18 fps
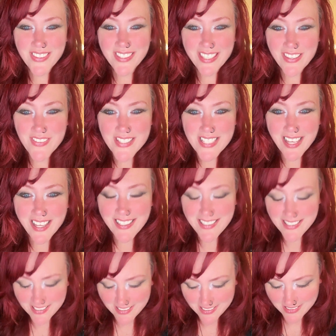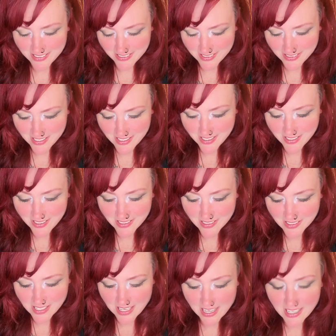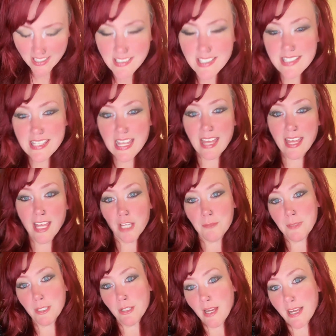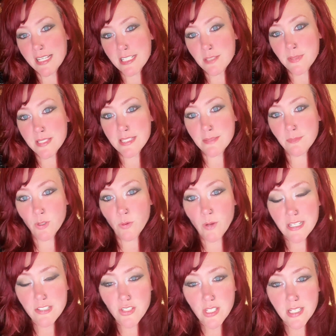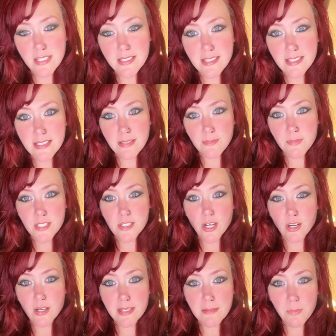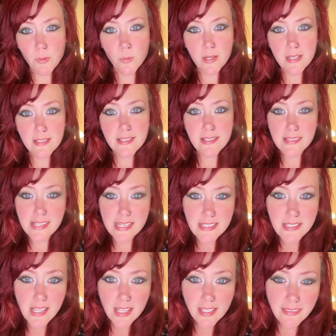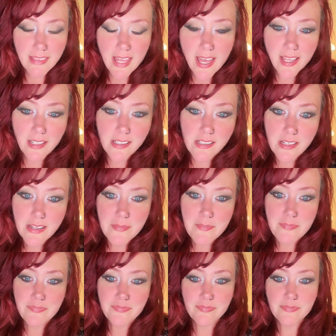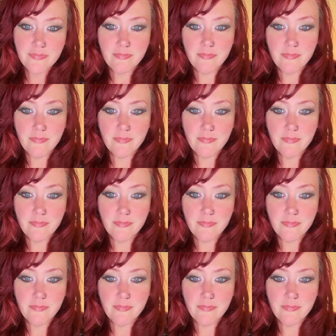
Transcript: Thanks for the gifts, guys. Okay, does that help you guys with some questions and some starting points and things like that?